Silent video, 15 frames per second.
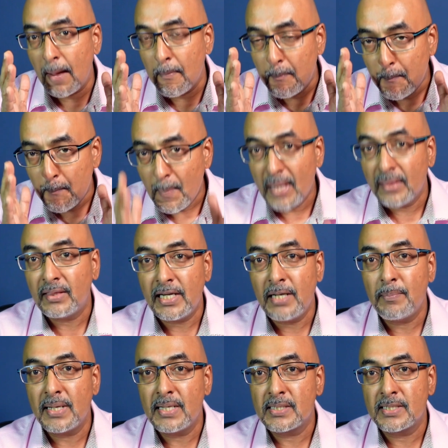monthly
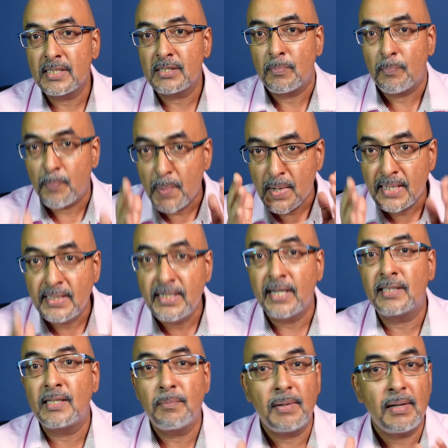basis,
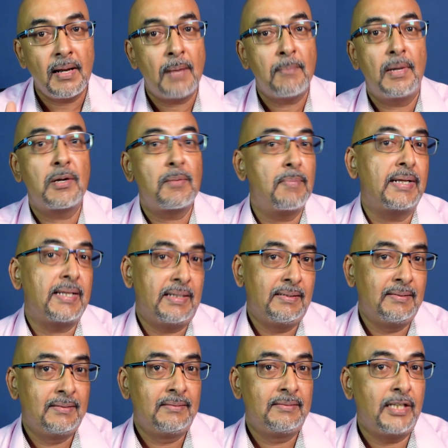predictable amount of money
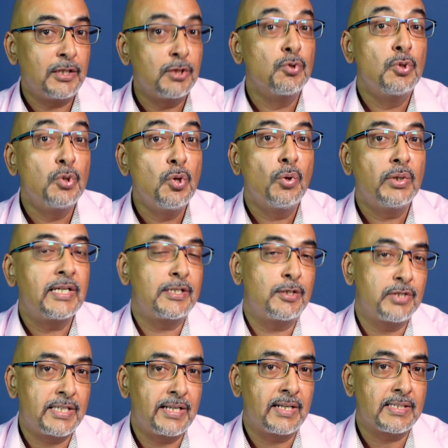that you know that
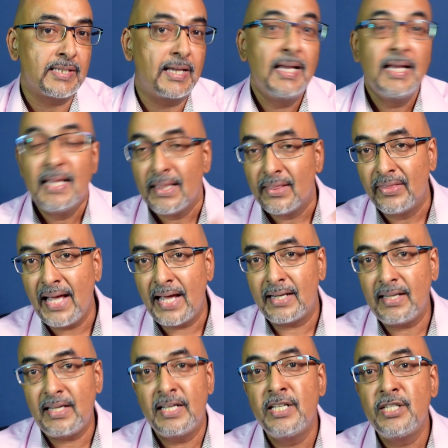you're setting aside. That
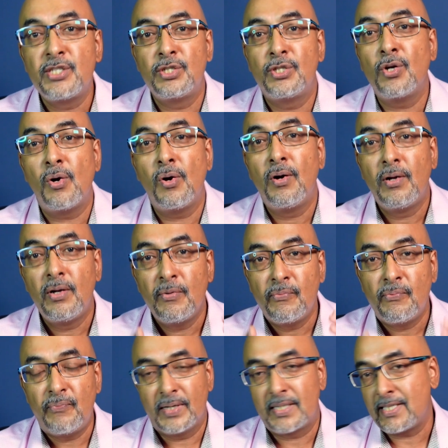is your
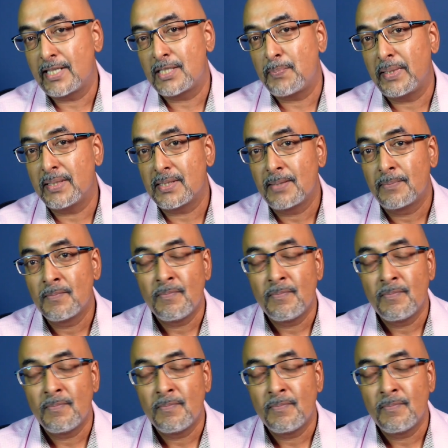fixed expense.